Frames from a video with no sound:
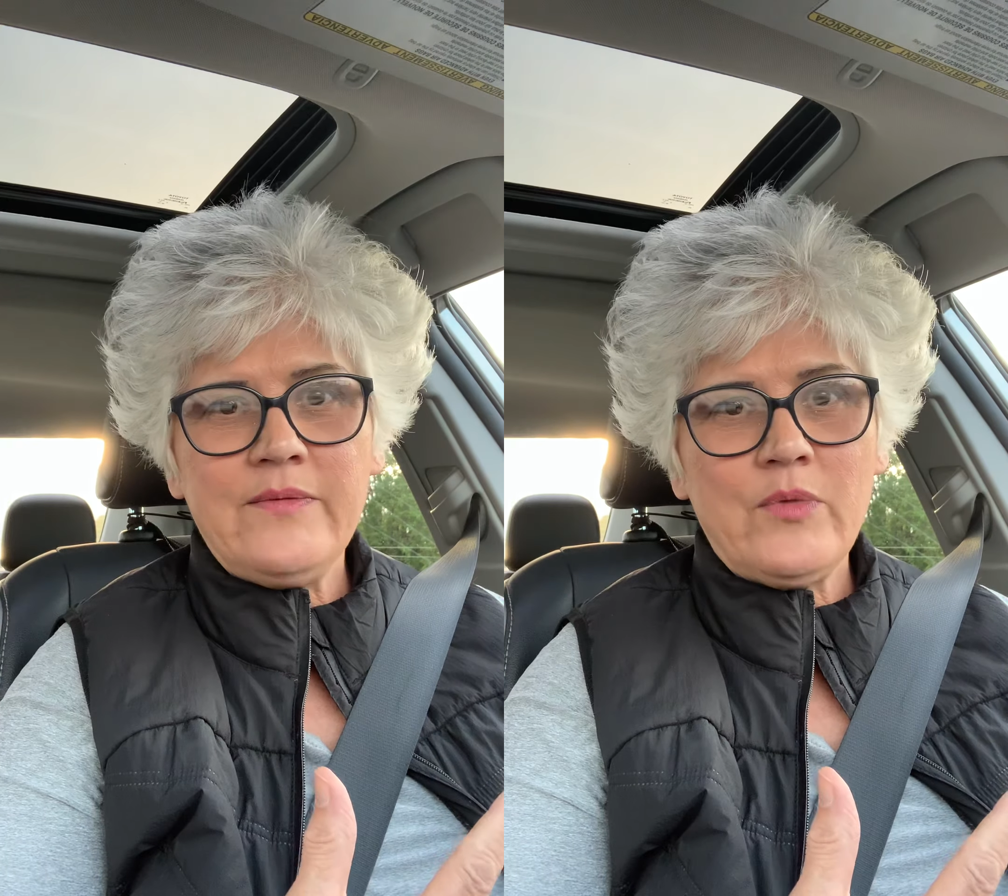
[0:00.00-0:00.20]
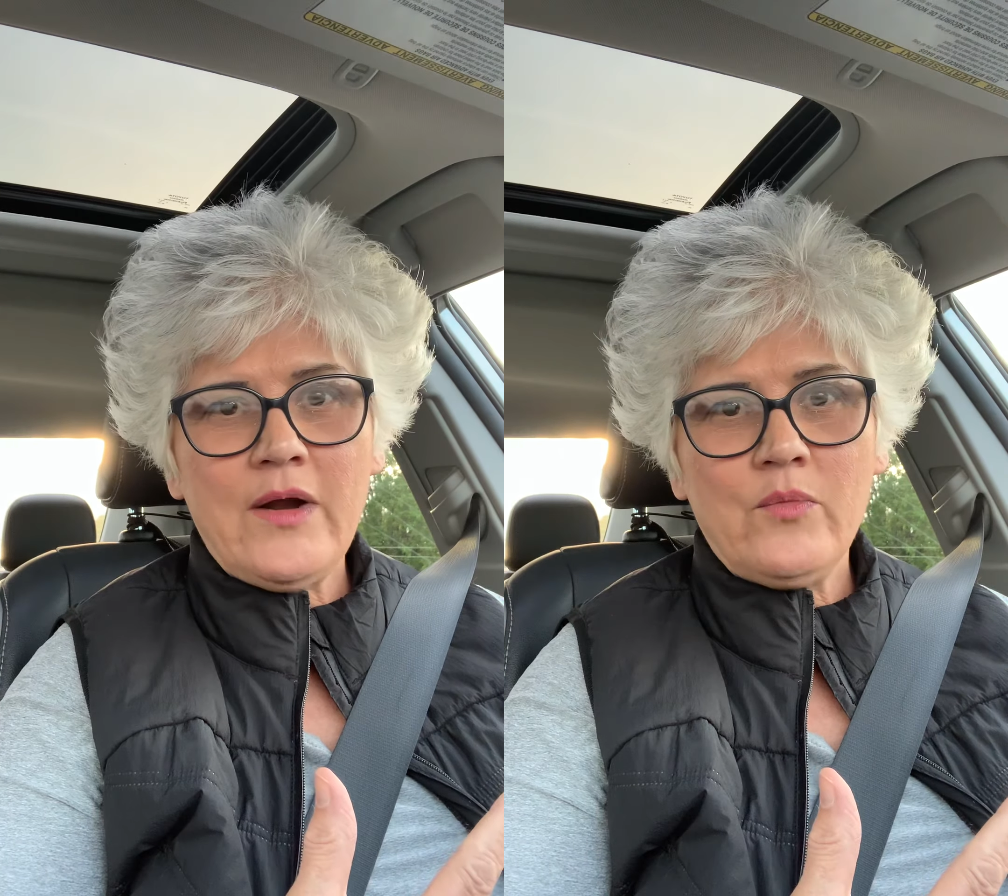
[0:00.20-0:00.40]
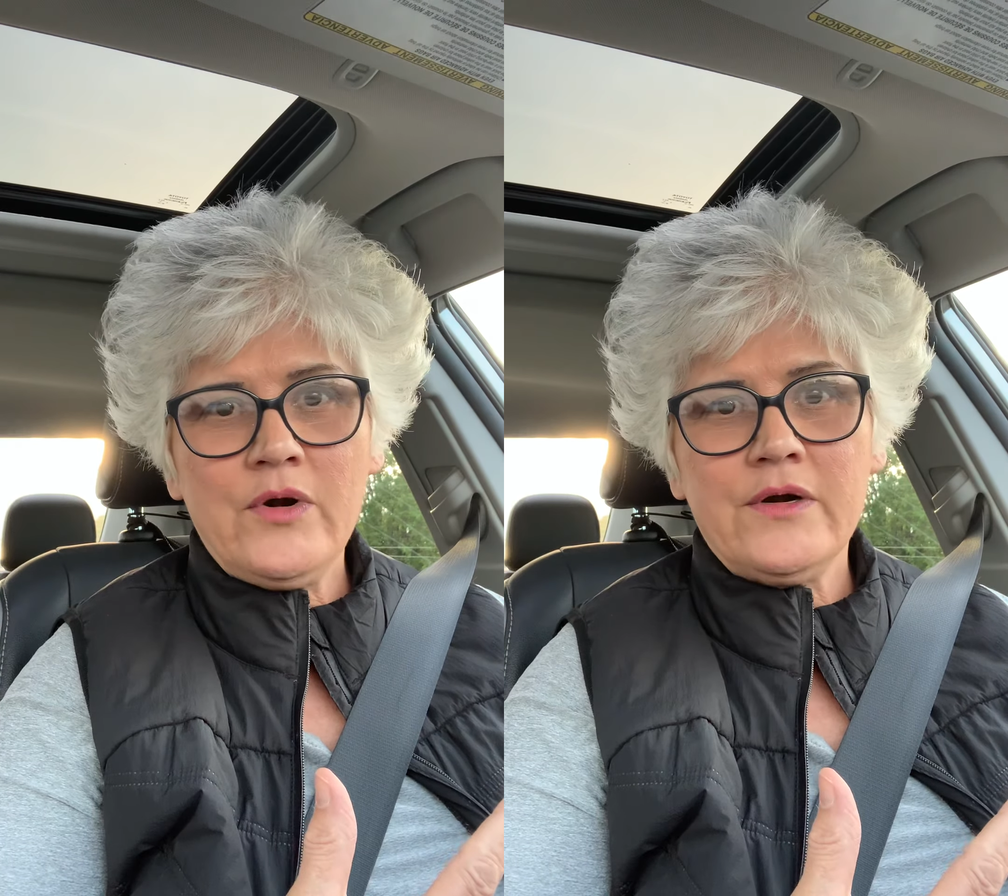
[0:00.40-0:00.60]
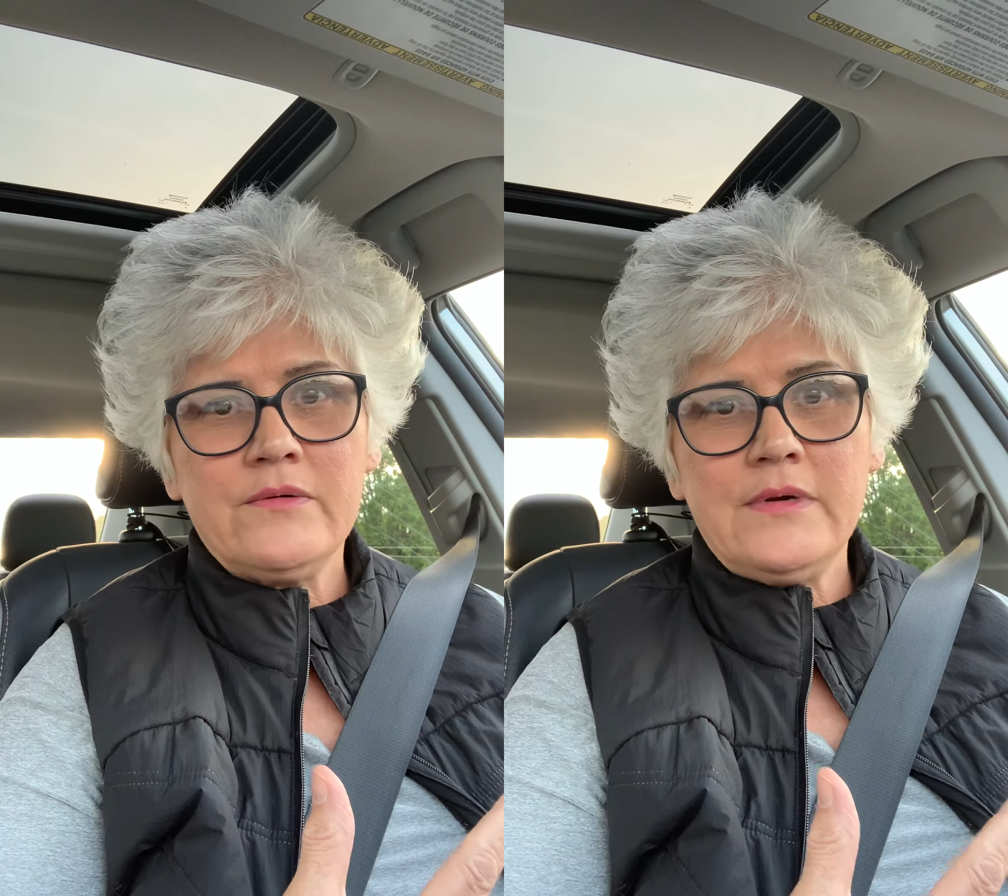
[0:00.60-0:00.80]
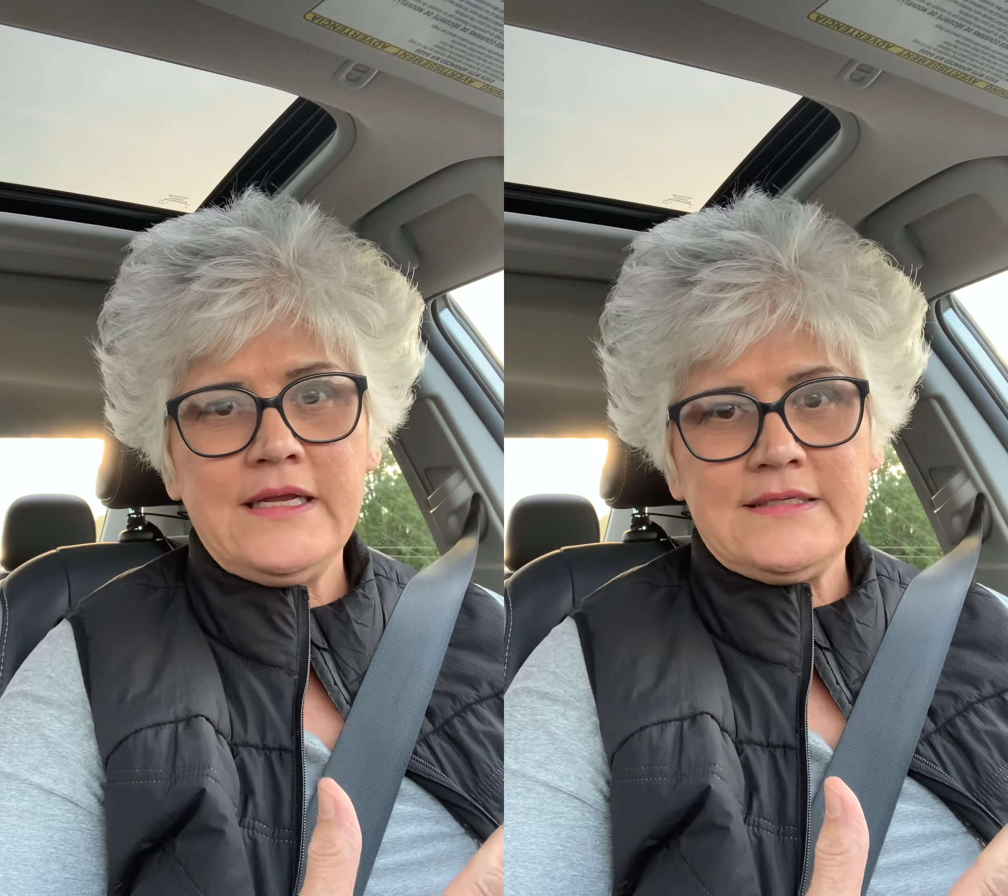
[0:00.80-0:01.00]
him right where
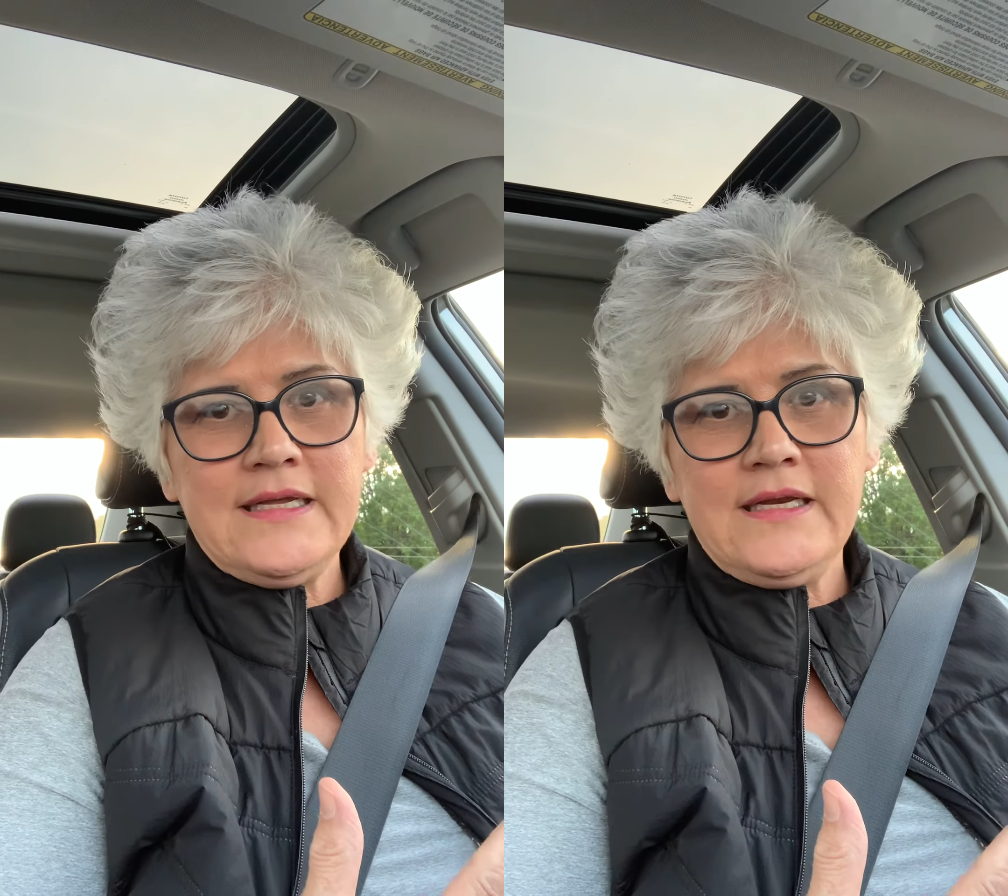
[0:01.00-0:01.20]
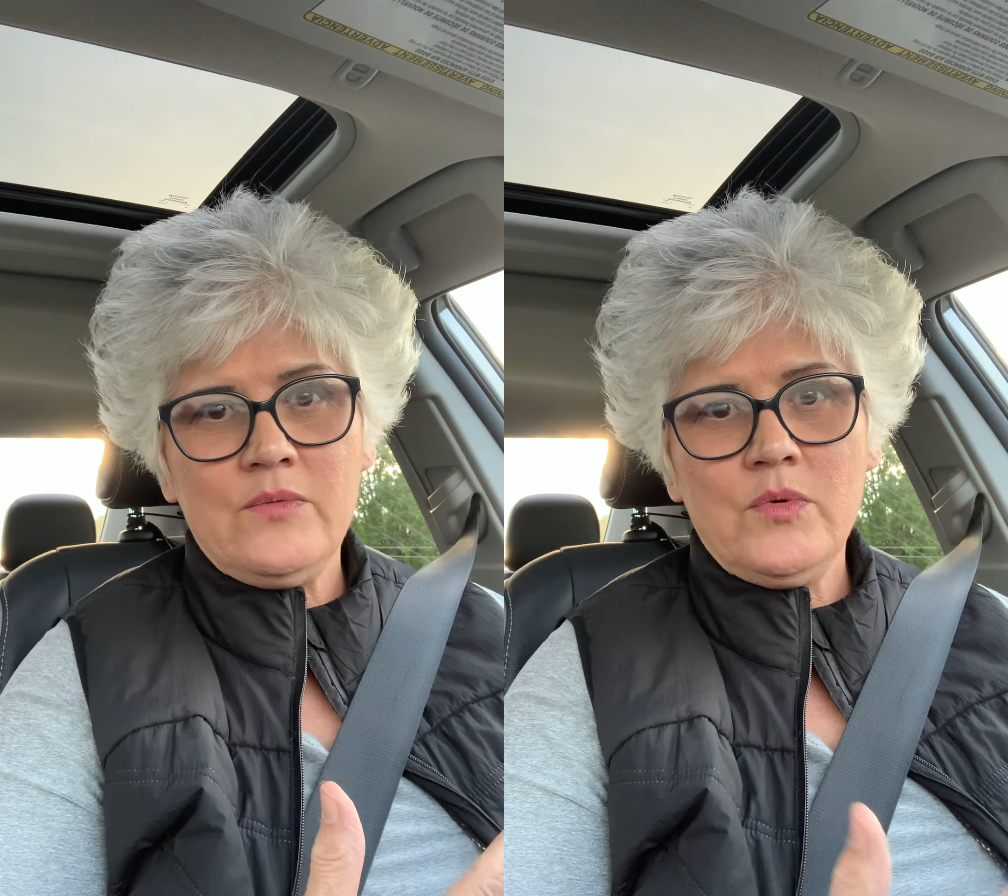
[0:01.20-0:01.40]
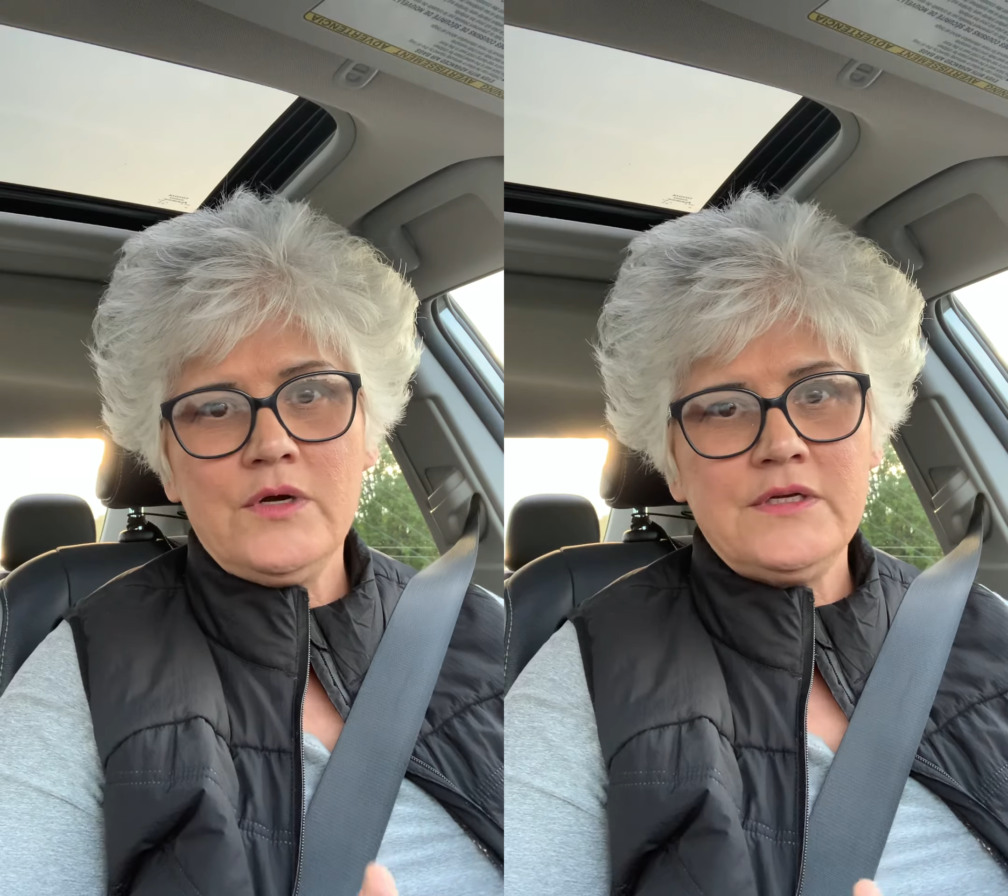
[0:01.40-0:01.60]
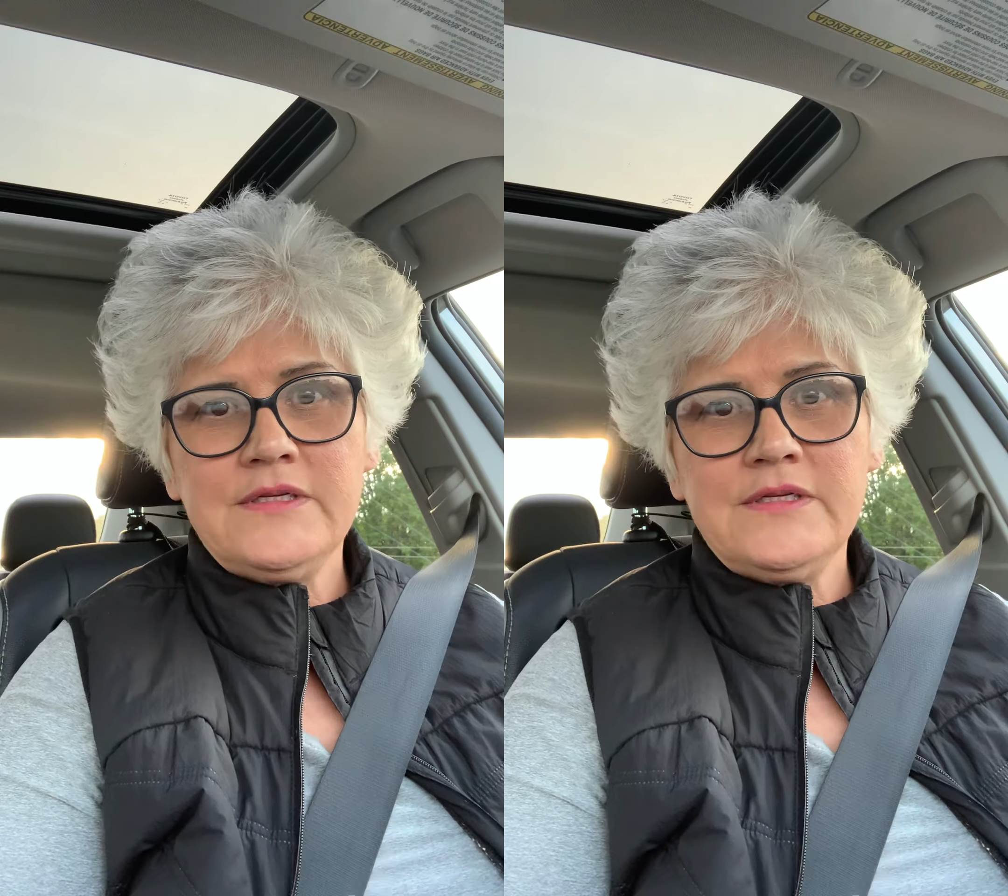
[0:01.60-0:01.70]
he said he was.